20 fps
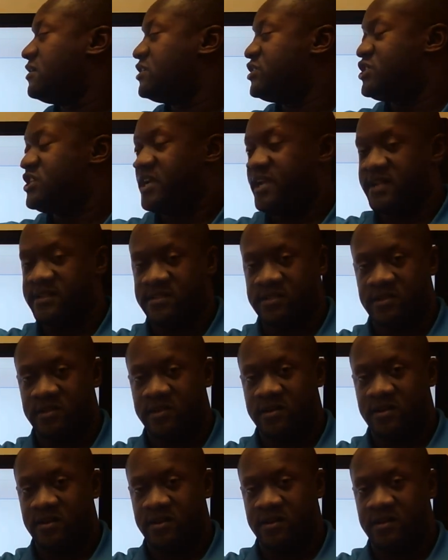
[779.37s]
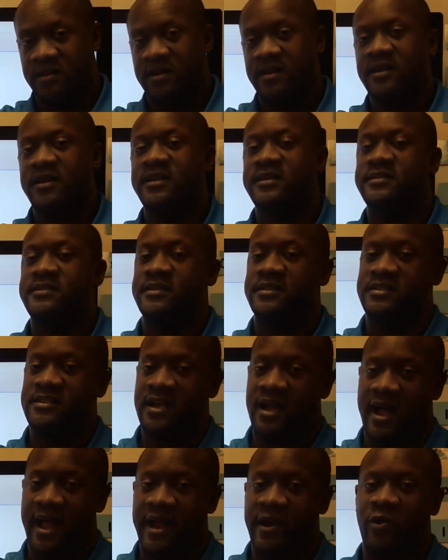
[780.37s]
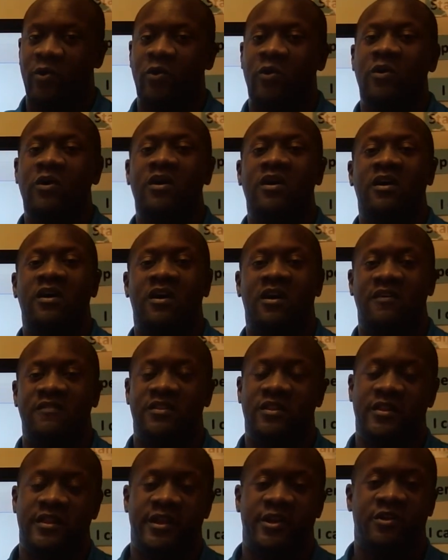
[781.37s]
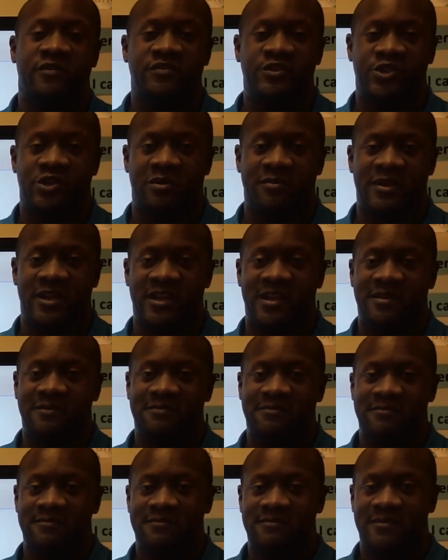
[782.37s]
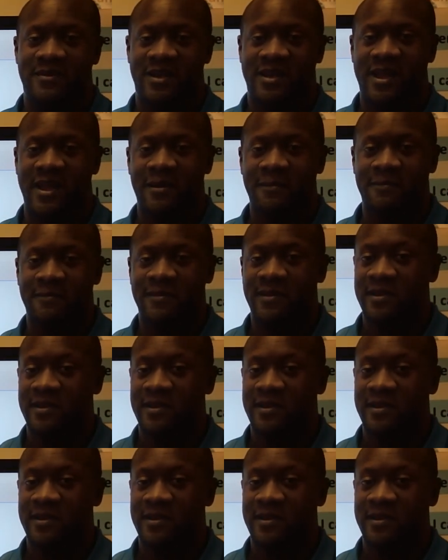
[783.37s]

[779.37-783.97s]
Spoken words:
Chancellor is the title of the leader of Germany, okay?